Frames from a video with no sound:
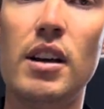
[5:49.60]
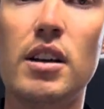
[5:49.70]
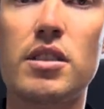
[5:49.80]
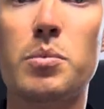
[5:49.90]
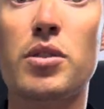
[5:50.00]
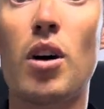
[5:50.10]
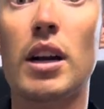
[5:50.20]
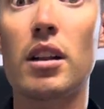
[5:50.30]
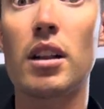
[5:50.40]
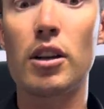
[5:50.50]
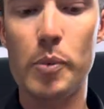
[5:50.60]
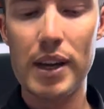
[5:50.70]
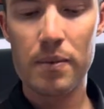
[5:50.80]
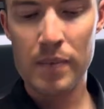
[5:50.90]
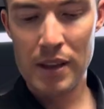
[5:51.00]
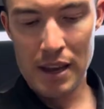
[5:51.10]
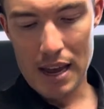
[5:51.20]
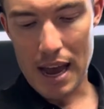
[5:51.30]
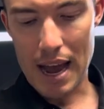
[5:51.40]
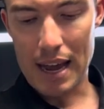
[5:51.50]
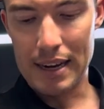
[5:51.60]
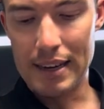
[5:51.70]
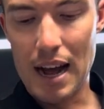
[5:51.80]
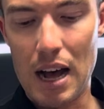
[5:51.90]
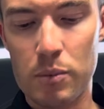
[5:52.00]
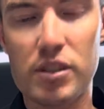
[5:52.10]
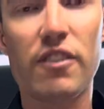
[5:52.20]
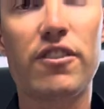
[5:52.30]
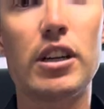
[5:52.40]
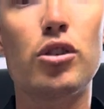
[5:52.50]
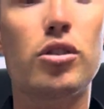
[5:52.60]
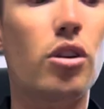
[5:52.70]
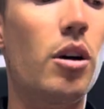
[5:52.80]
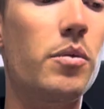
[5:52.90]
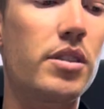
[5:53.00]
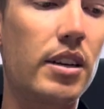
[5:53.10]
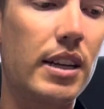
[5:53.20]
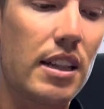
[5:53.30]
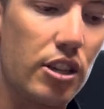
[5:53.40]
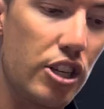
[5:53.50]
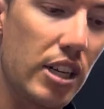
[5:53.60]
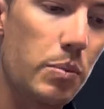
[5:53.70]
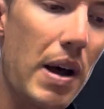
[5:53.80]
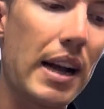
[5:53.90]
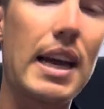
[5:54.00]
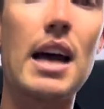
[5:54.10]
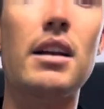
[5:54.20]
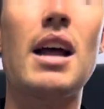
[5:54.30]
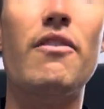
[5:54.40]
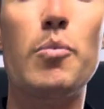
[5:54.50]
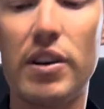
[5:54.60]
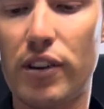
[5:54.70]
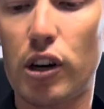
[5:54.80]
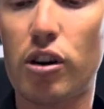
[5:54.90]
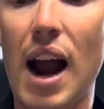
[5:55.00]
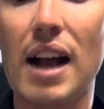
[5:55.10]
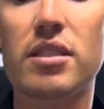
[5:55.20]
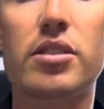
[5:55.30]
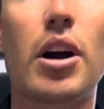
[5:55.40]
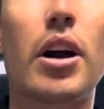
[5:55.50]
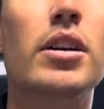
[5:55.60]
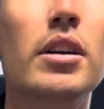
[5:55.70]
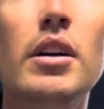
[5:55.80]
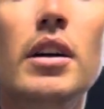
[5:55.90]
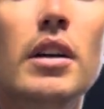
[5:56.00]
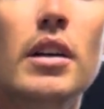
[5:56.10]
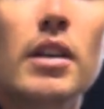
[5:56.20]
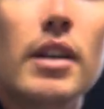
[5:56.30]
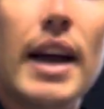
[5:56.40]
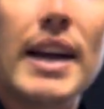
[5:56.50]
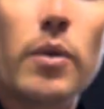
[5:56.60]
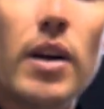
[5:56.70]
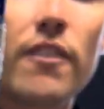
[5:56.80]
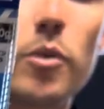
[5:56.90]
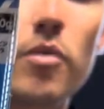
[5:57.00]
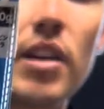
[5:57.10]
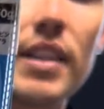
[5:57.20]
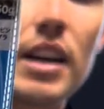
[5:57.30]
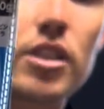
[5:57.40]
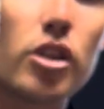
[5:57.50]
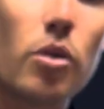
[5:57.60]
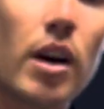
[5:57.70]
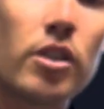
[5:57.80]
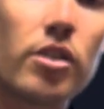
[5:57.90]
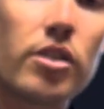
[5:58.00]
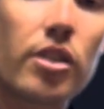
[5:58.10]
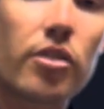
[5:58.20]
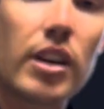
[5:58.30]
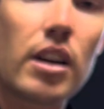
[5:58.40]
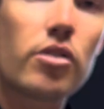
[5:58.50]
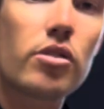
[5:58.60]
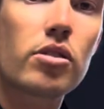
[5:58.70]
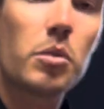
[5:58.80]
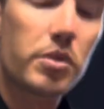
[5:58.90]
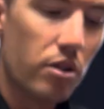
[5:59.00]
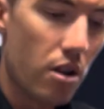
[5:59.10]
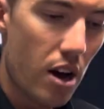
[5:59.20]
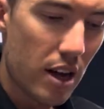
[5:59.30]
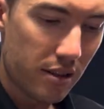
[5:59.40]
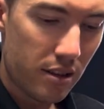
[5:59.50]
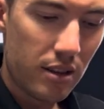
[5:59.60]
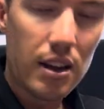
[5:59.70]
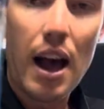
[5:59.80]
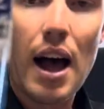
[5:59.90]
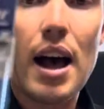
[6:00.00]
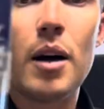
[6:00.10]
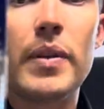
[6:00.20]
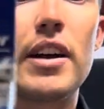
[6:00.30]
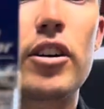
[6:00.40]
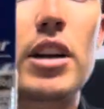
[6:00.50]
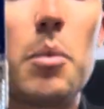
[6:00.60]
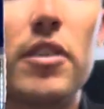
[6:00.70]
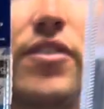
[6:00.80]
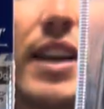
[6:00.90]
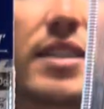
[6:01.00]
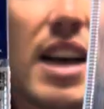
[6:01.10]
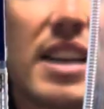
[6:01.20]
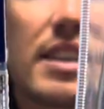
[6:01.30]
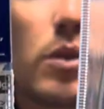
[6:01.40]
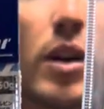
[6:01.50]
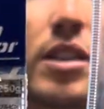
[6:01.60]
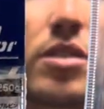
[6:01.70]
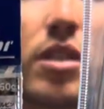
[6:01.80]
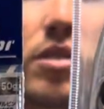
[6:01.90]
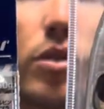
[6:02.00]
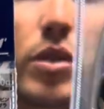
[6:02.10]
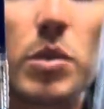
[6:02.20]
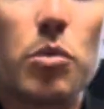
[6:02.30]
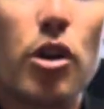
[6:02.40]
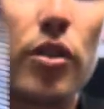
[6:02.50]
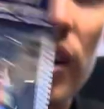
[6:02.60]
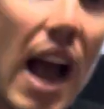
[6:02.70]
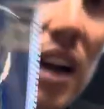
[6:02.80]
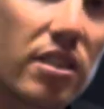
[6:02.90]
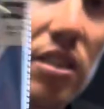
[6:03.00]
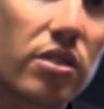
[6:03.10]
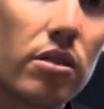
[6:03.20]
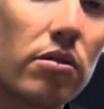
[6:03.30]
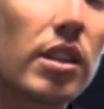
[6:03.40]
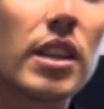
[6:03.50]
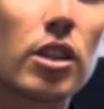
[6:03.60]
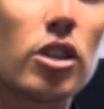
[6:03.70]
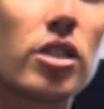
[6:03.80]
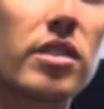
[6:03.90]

subsided a little bit, and definitely a good time to get the jigs back out and have a bit of a crack. So anywhere from around that 200 to 300 type size. There are a couple of fantastic ones. Those little smooth reactors, really good because